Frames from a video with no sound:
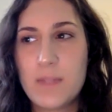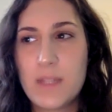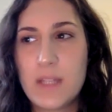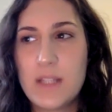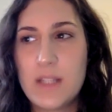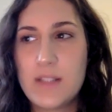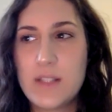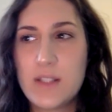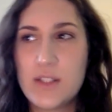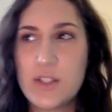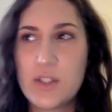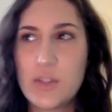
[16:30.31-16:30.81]

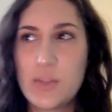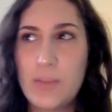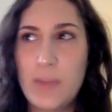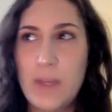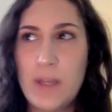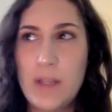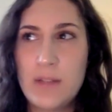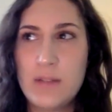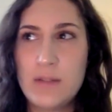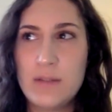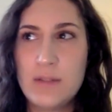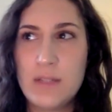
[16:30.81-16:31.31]
it's also
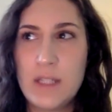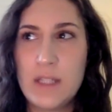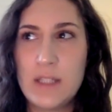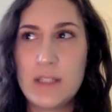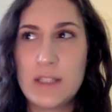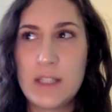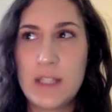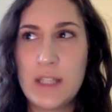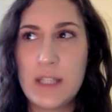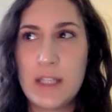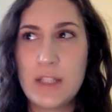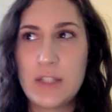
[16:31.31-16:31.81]
been
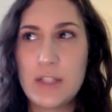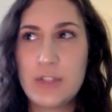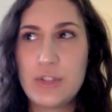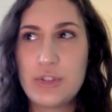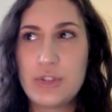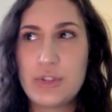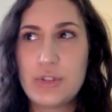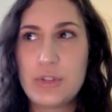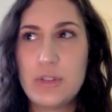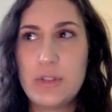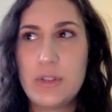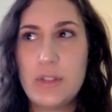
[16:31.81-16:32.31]
in like
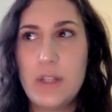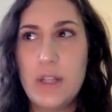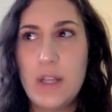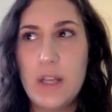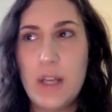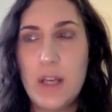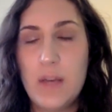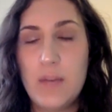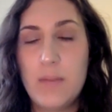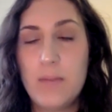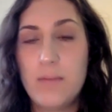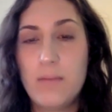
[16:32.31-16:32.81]

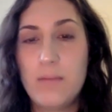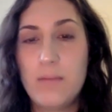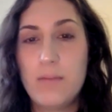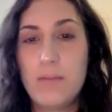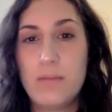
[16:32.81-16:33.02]
um,